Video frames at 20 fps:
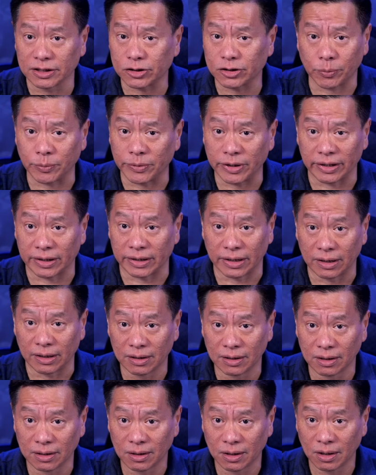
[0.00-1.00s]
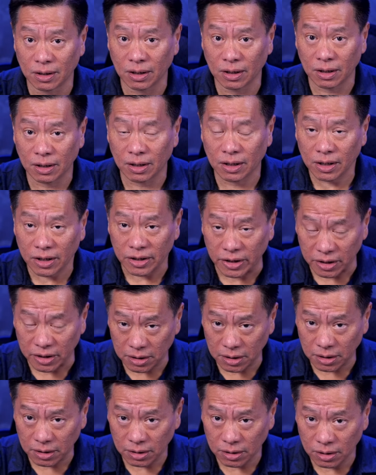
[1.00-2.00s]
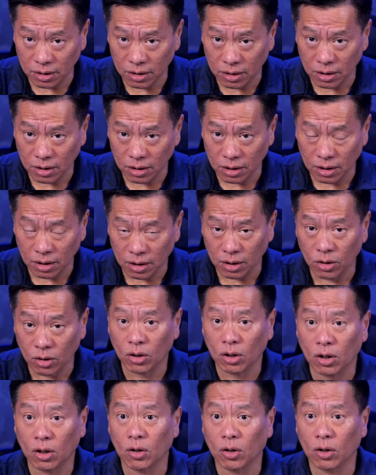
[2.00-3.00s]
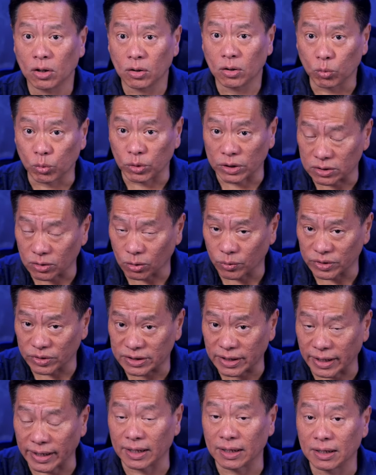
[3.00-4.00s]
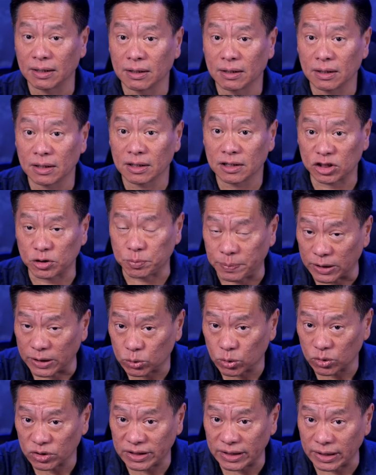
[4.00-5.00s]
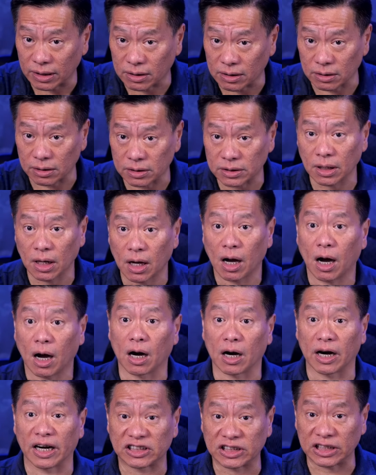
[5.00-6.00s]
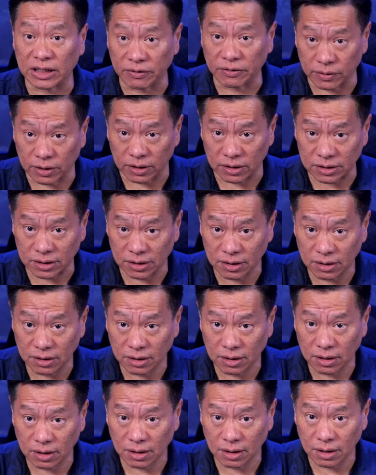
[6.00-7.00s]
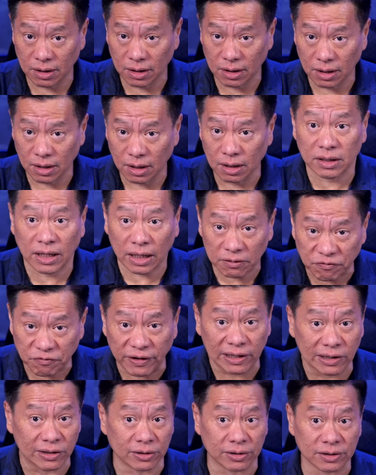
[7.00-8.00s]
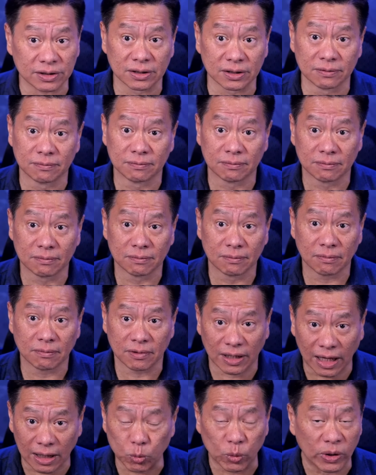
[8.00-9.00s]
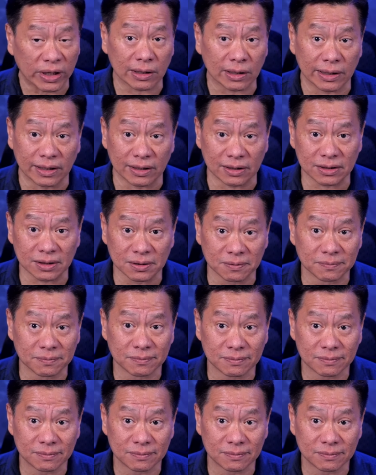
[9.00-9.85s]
of this community. Here, we always say, spiritual seekers are achievers, not failures, not weaklings.